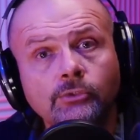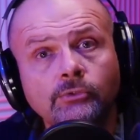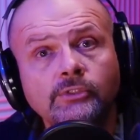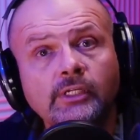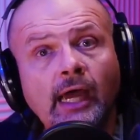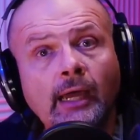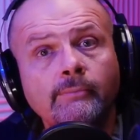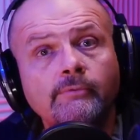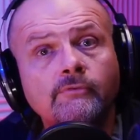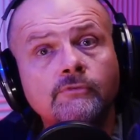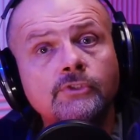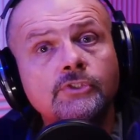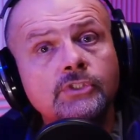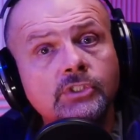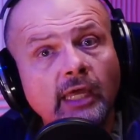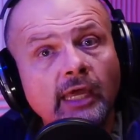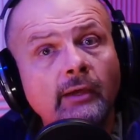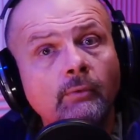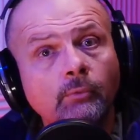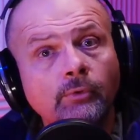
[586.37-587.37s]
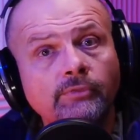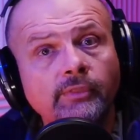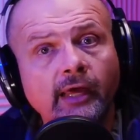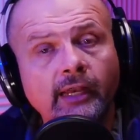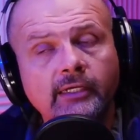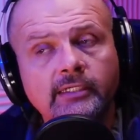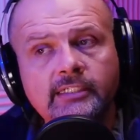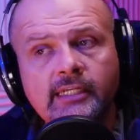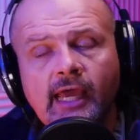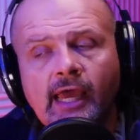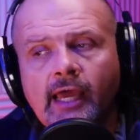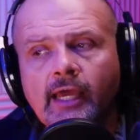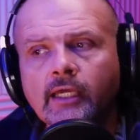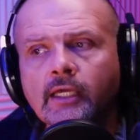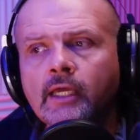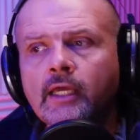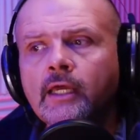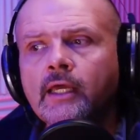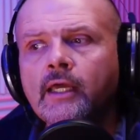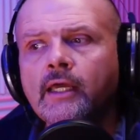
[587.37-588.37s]
type of slant with that
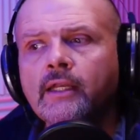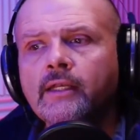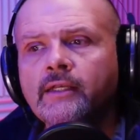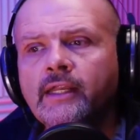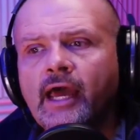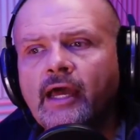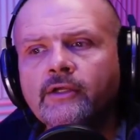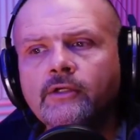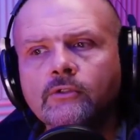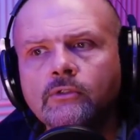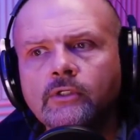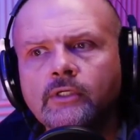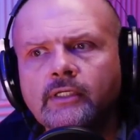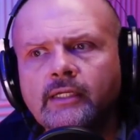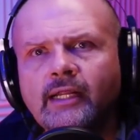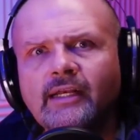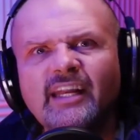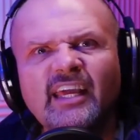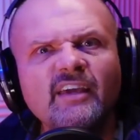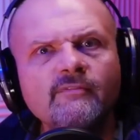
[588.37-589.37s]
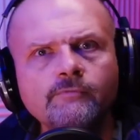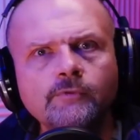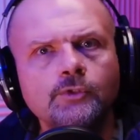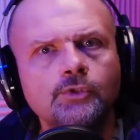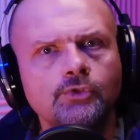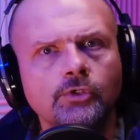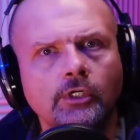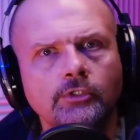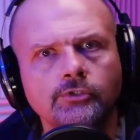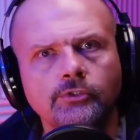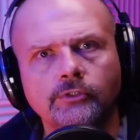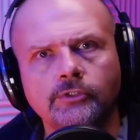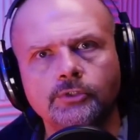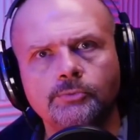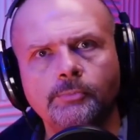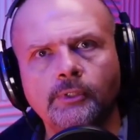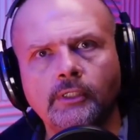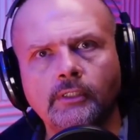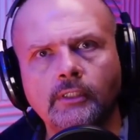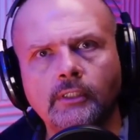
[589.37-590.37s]
attack, now you're looking at infrastructure
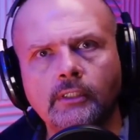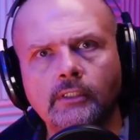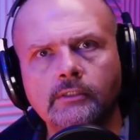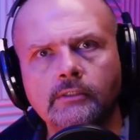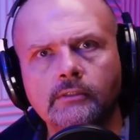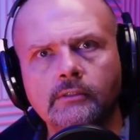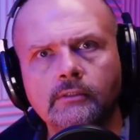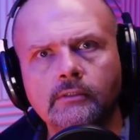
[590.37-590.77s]
that's being hit.